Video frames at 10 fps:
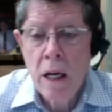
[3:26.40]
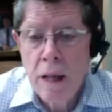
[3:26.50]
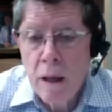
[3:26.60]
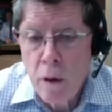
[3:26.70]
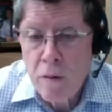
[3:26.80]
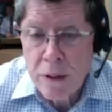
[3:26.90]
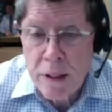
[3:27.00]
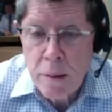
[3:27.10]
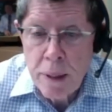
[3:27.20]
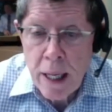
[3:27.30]
that I wrote for
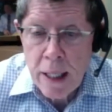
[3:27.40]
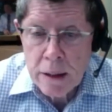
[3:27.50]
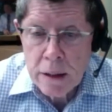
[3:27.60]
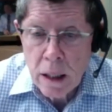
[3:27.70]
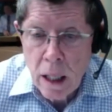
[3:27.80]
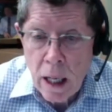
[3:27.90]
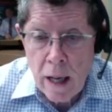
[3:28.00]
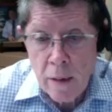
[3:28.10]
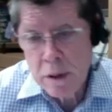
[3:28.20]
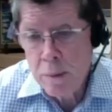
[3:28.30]
CPAs
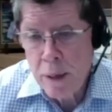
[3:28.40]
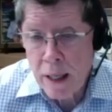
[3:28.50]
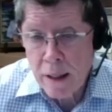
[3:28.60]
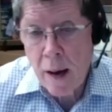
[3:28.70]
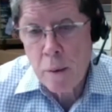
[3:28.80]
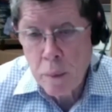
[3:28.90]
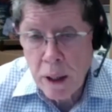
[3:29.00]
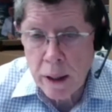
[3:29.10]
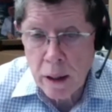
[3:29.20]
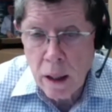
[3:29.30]
and it was about time and
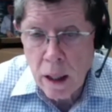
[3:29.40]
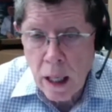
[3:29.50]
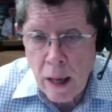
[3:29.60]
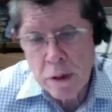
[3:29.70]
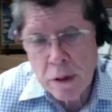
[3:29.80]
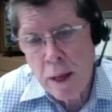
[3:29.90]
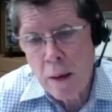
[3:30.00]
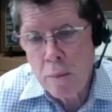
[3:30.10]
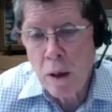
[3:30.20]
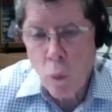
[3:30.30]
billing and it was
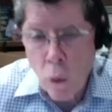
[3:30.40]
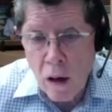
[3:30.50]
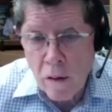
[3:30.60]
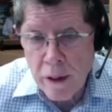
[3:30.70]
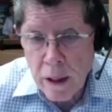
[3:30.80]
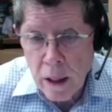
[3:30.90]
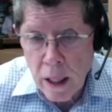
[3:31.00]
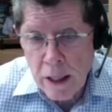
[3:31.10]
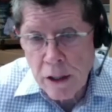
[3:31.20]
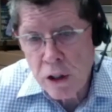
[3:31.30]
about being relevant
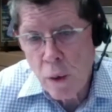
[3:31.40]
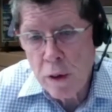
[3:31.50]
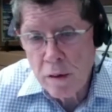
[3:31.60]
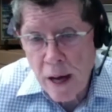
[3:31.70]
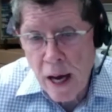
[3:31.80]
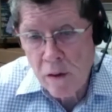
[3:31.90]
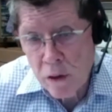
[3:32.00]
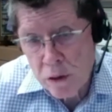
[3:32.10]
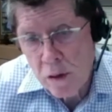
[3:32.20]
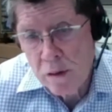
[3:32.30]
and showing the value of
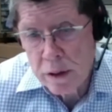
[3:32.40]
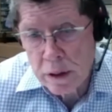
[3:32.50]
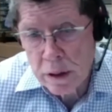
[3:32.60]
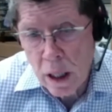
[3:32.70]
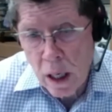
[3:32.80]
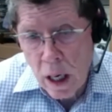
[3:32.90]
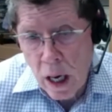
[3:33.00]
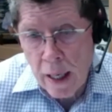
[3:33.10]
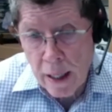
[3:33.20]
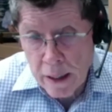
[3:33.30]
your services
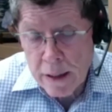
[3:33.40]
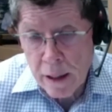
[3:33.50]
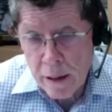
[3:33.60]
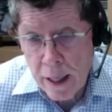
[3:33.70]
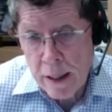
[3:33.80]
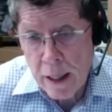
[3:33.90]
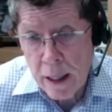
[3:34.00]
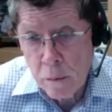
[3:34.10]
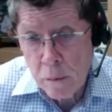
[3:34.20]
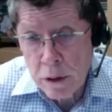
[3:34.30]
and i did sell that
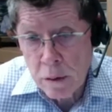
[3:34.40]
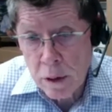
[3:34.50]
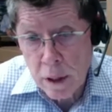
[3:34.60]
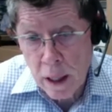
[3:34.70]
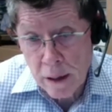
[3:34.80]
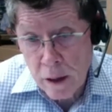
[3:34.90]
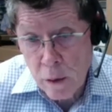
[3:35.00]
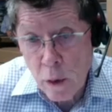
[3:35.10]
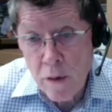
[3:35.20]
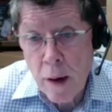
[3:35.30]
thing we sold it i had
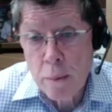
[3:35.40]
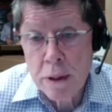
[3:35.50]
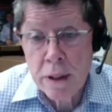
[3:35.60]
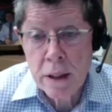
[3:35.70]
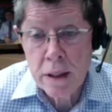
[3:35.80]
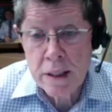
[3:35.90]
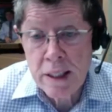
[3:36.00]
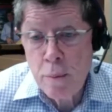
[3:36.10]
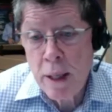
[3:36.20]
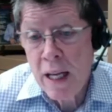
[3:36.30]
25% of the
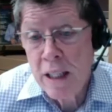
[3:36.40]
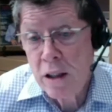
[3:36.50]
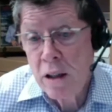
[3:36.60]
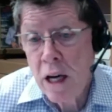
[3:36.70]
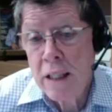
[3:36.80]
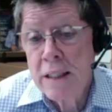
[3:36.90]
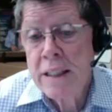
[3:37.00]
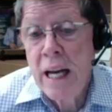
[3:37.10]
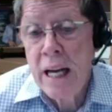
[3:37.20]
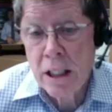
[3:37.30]
cpas in the united
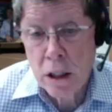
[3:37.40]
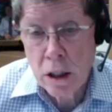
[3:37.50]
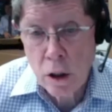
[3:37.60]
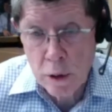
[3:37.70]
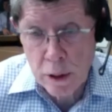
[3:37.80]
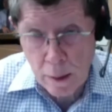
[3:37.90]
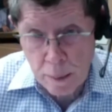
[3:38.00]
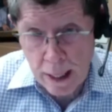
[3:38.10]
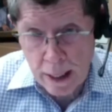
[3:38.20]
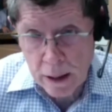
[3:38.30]
states using that
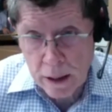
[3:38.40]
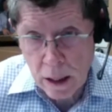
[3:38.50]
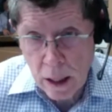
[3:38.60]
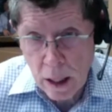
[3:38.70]
package